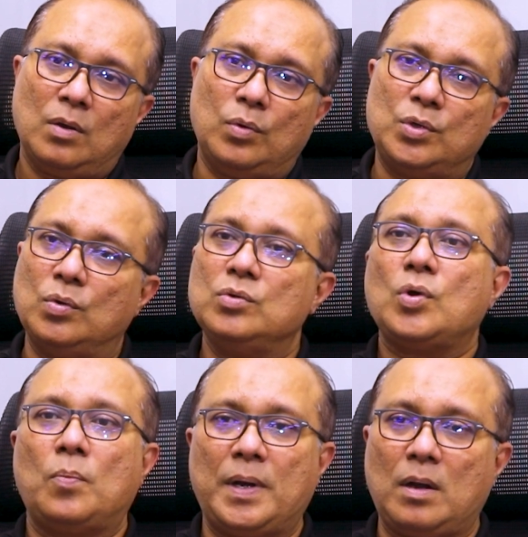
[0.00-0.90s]
We don't
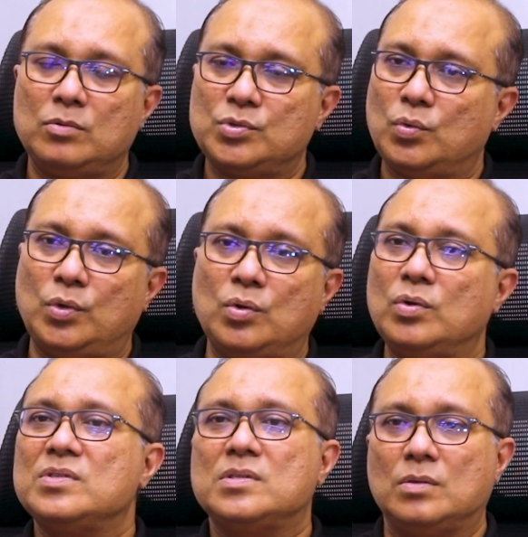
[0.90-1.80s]
shop around, so we
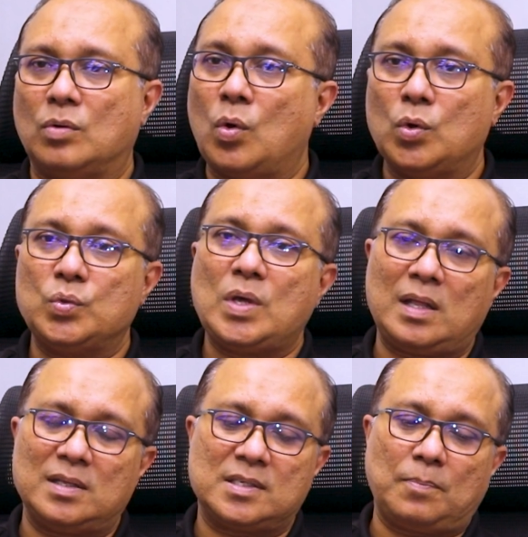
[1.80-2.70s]
don't go to the
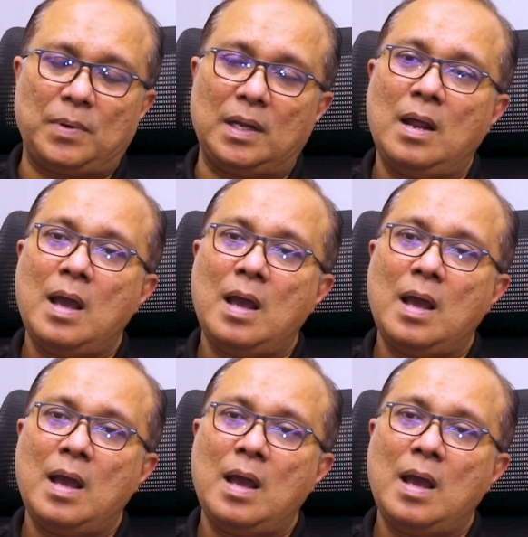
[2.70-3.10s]
other supplier.